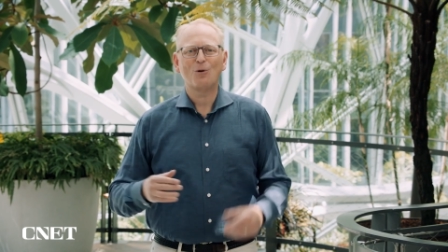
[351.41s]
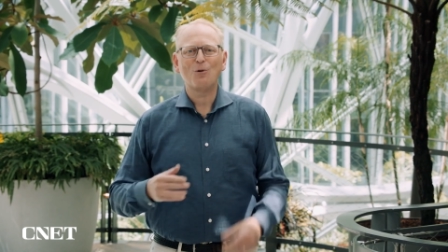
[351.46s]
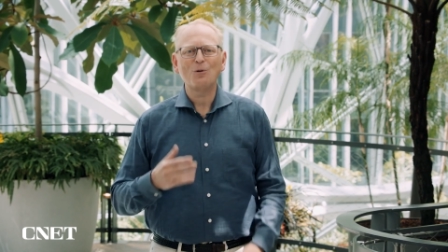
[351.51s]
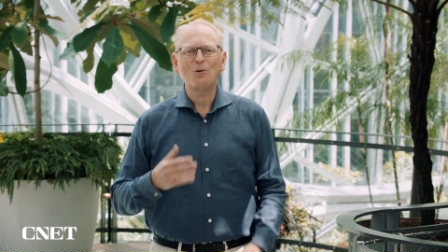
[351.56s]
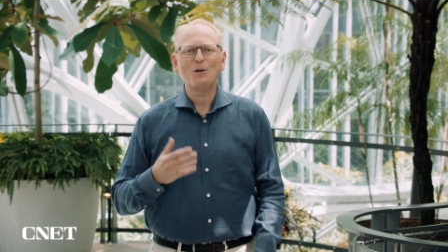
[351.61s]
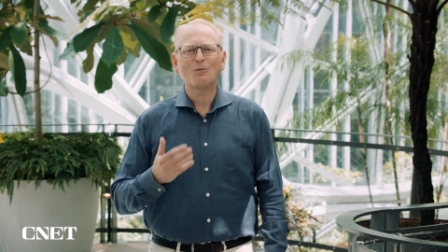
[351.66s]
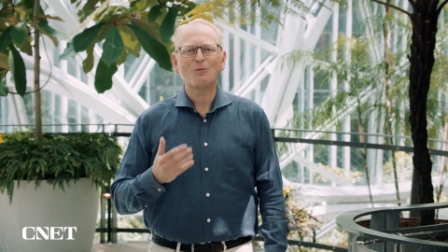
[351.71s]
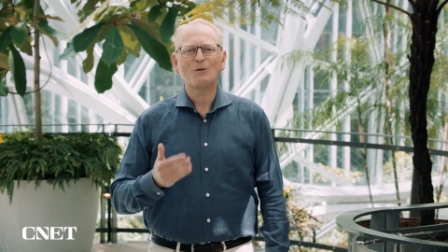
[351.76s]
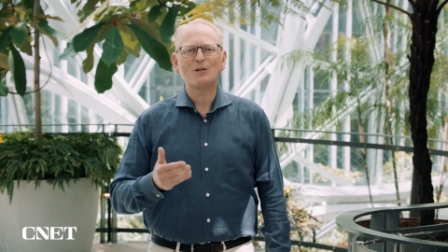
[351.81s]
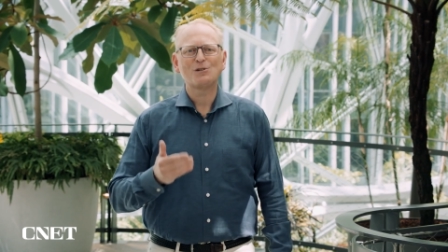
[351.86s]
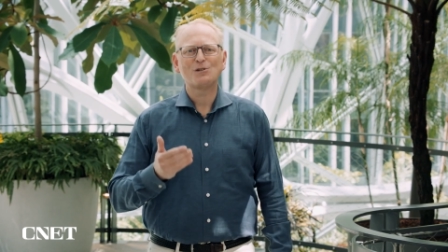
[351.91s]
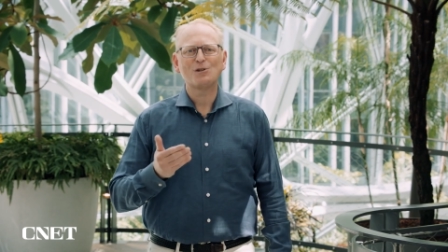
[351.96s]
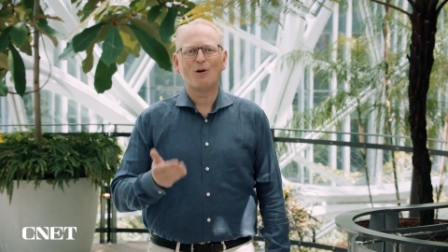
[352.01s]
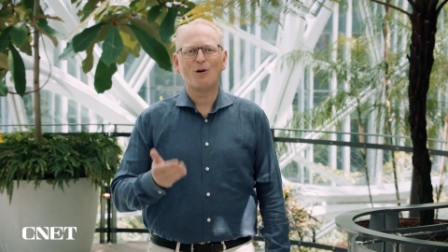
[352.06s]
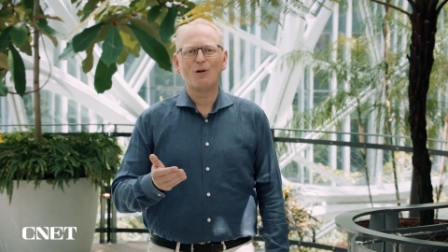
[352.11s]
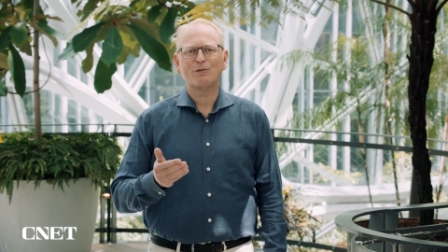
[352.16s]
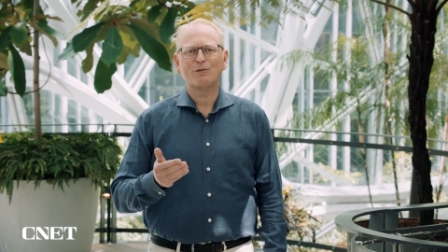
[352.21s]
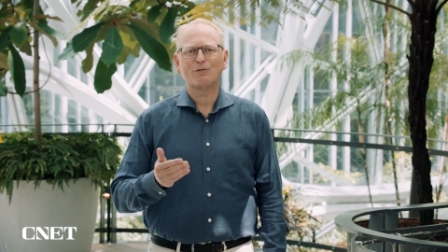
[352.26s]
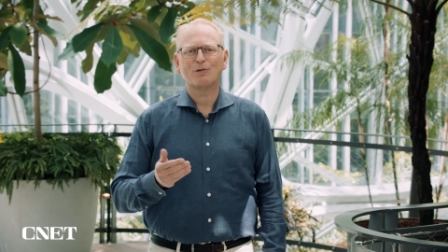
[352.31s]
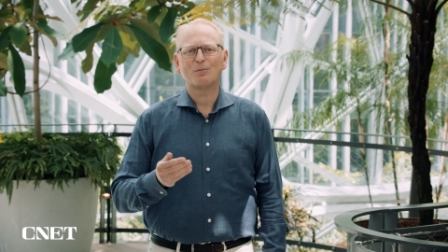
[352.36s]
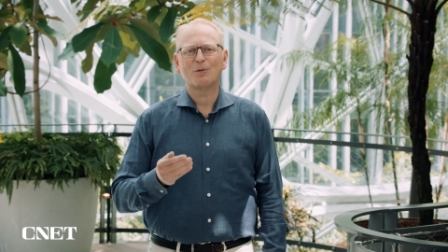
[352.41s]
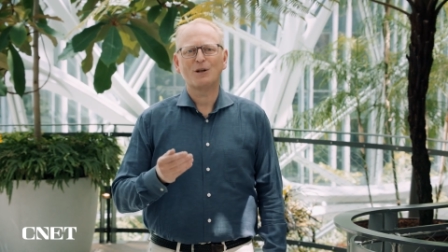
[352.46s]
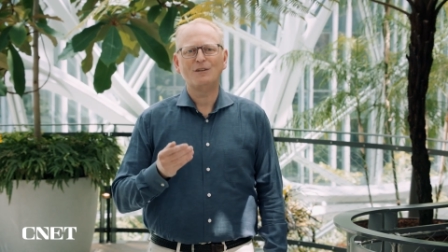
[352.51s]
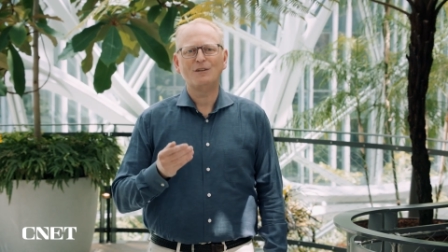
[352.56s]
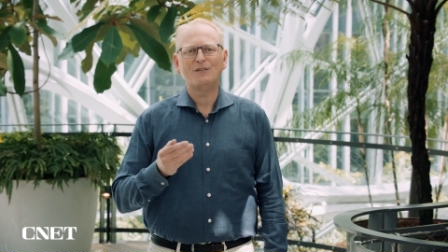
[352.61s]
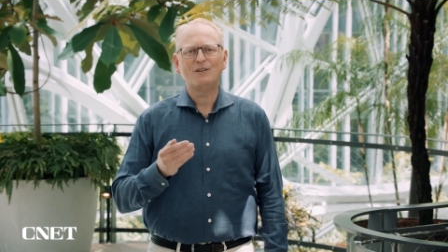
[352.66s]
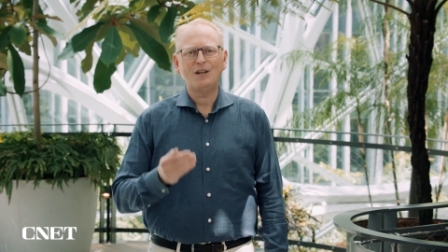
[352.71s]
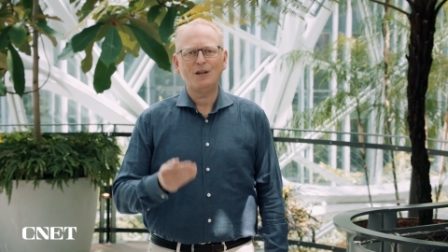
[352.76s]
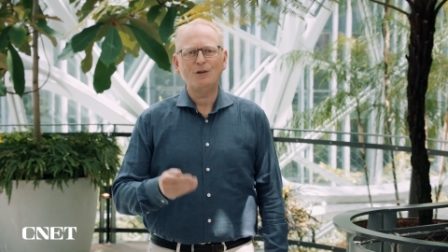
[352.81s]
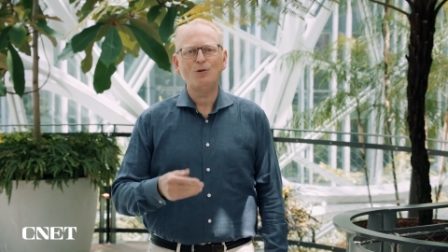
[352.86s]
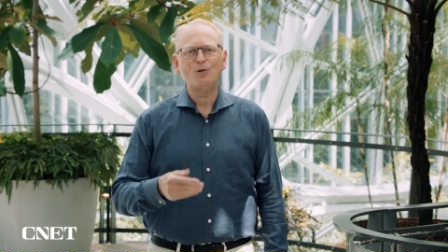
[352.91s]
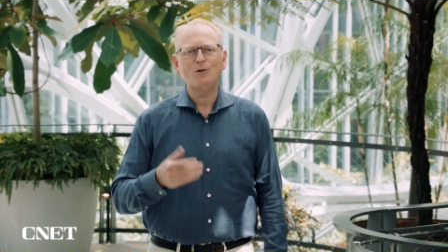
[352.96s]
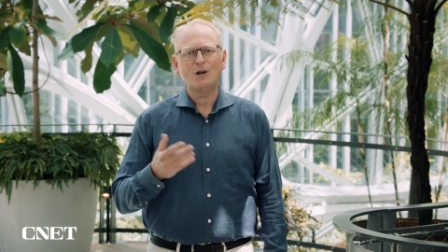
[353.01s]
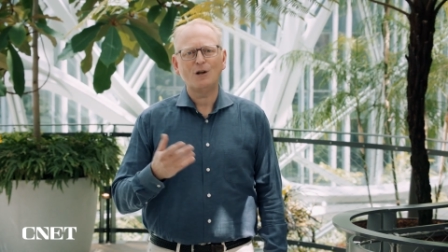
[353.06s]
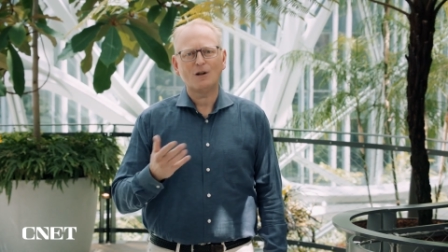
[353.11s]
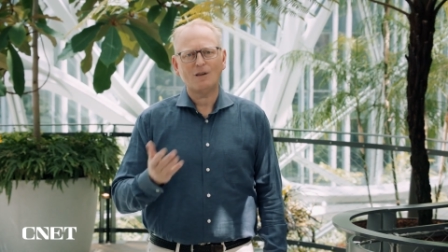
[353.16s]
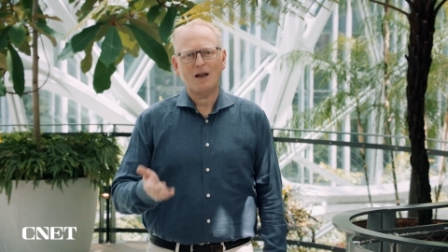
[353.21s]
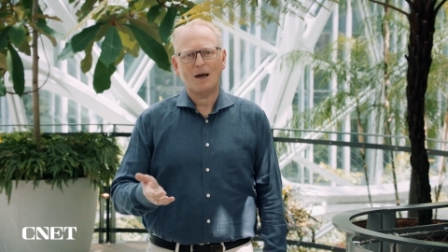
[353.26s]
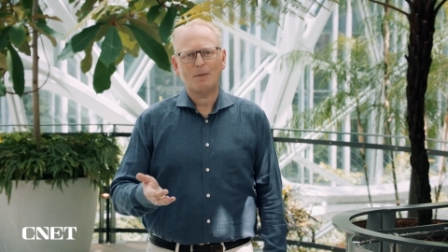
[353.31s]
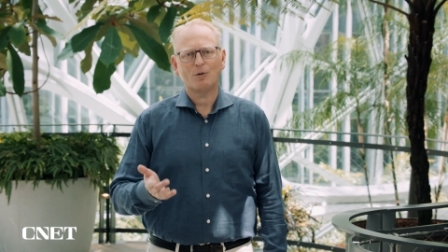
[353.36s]
only result from
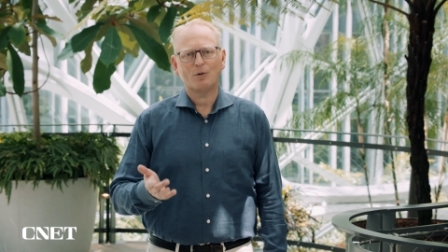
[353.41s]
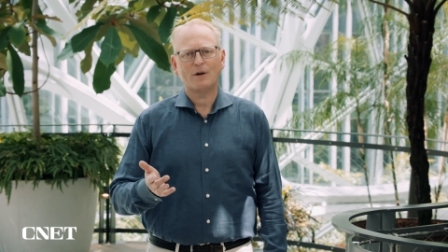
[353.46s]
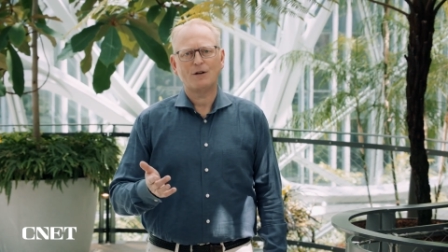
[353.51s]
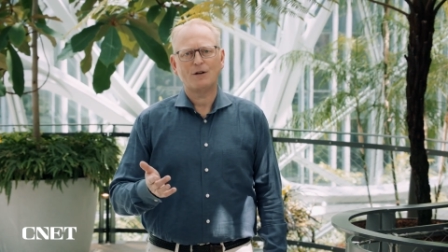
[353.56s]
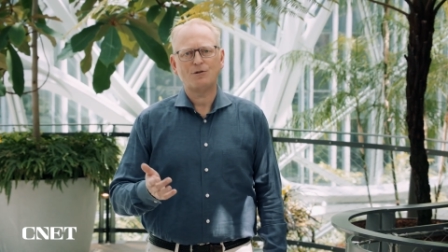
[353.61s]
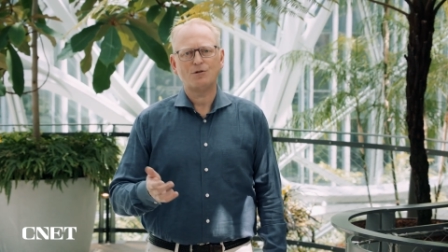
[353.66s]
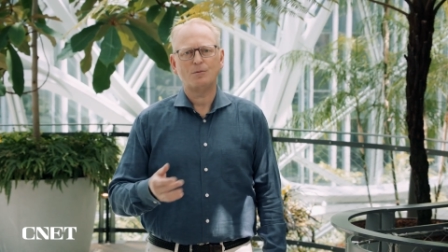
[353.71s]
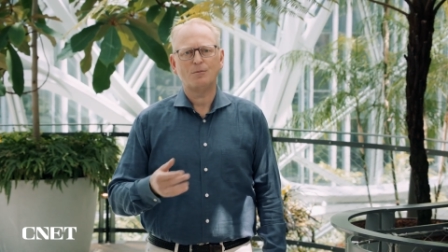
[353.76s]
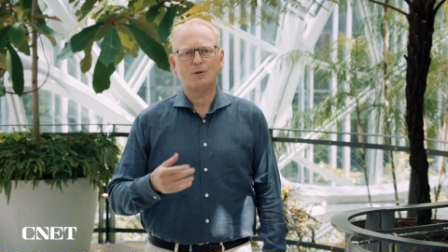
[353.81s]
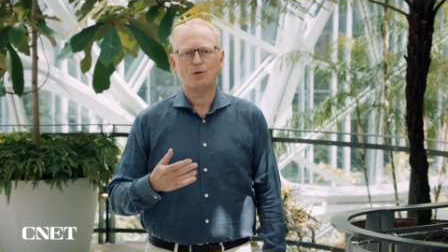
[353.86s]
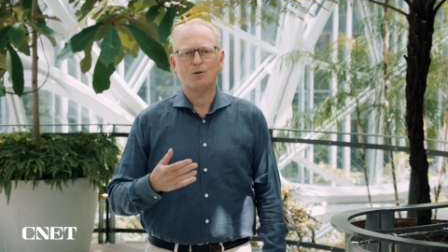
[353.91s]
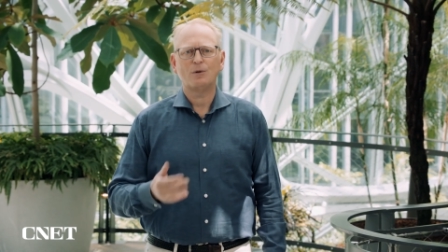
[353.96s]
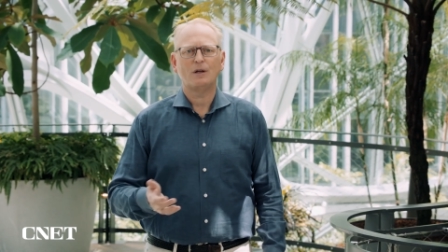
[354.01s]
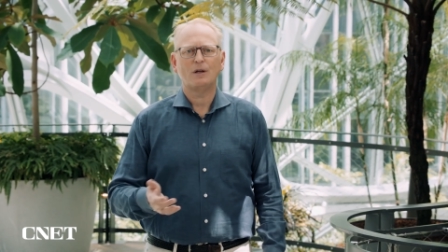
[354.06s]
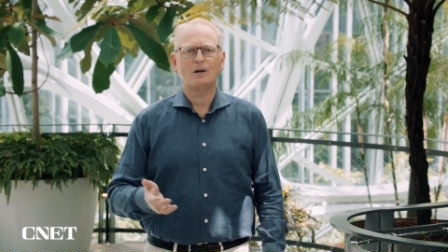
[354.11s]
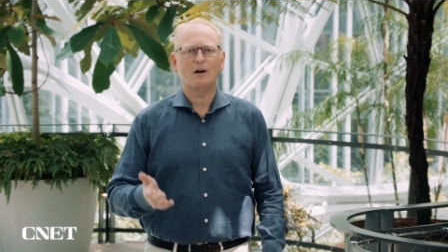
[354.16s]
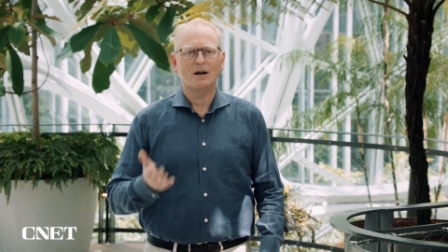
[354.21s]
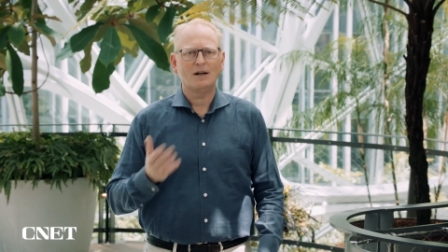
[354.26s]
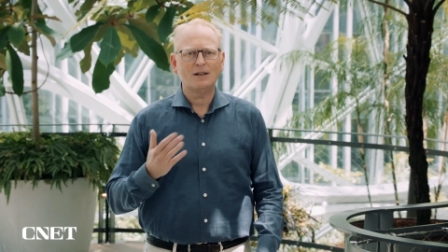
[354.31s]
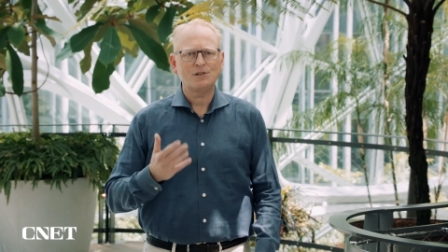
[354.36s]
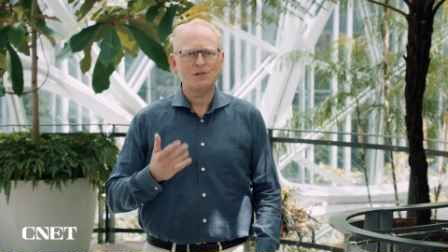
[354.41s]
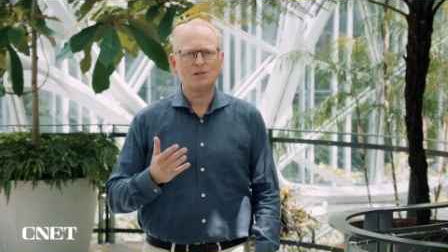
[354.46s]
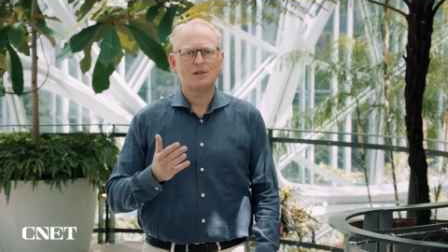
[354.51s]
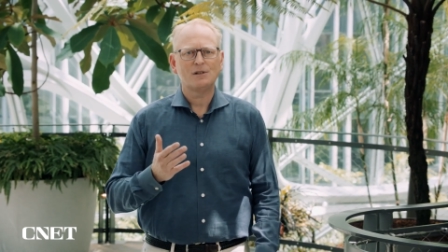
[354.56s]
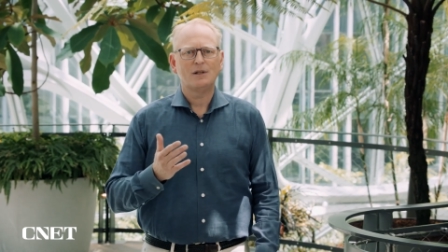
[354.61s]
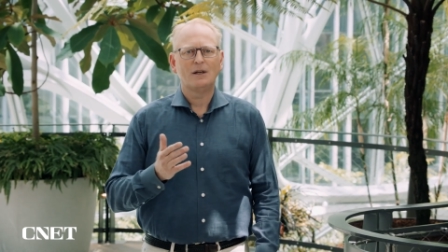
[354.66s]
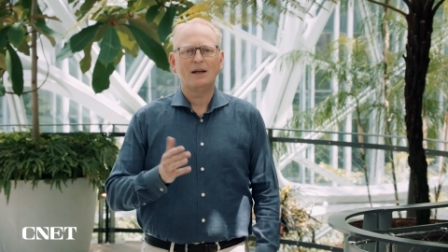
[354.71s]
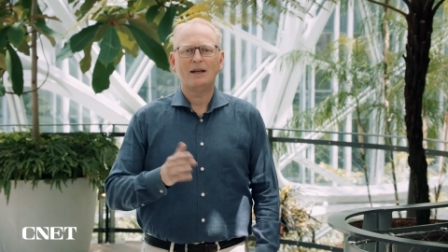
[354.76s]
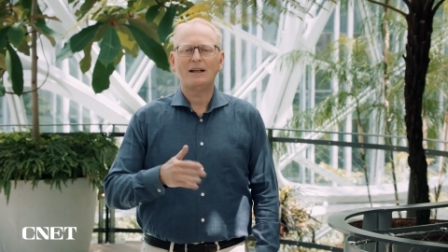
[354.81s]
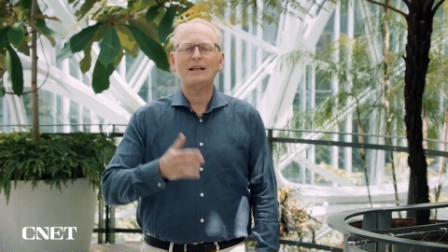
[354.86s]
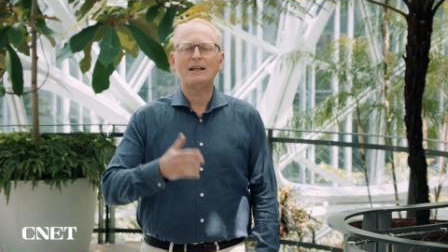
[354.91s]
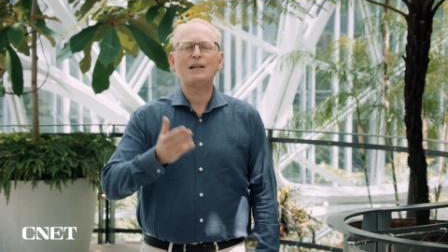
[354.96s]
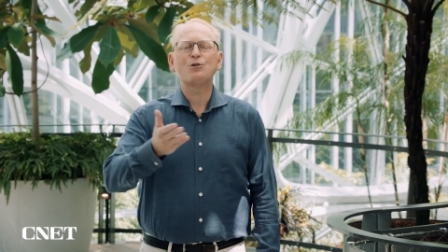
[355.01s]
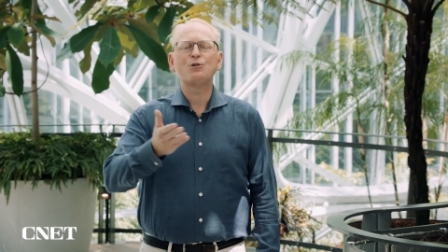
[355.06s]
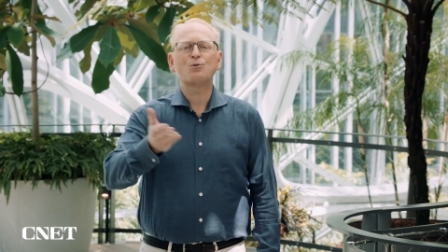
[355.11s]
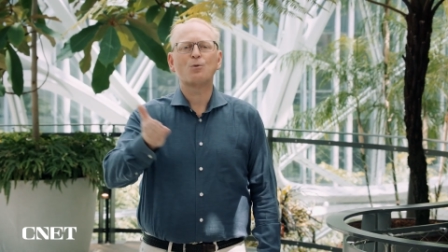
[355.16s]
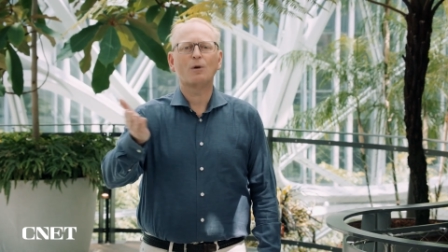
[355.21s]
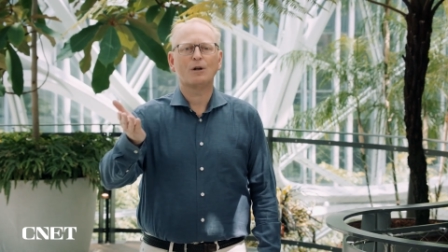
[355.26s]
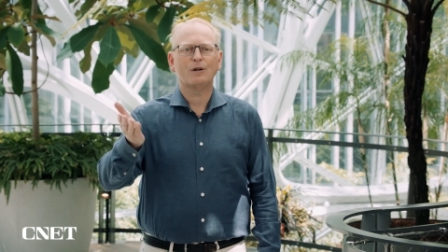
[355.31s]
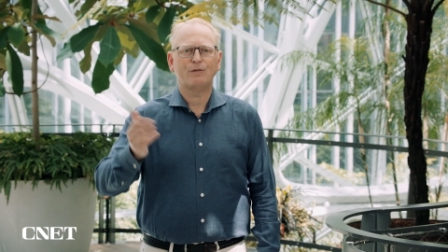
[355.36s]
continued collaboration between us and
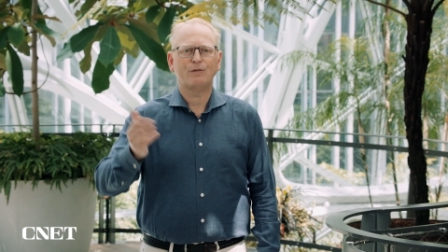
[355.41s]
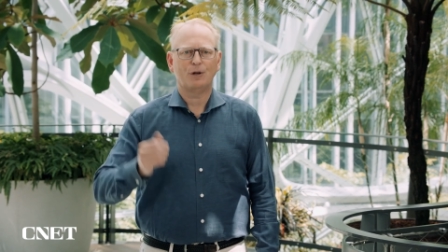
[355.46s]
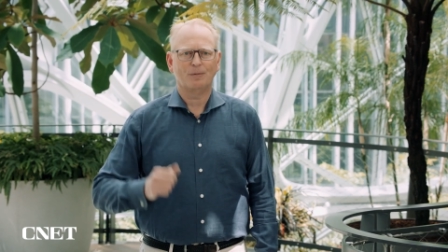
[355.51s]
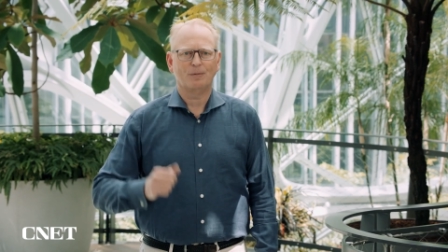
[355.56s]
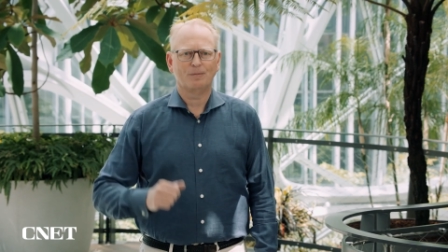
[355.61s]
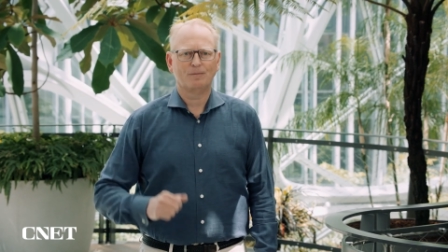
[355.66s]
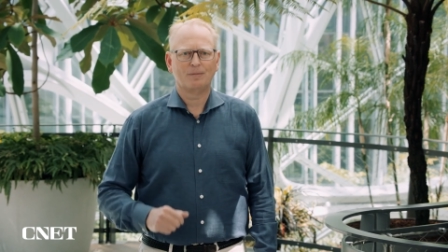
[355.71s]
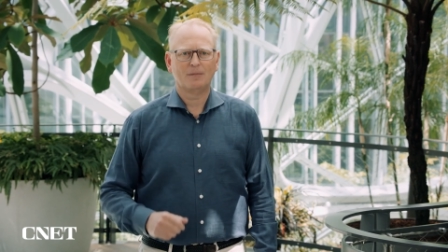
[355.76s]
each one of you.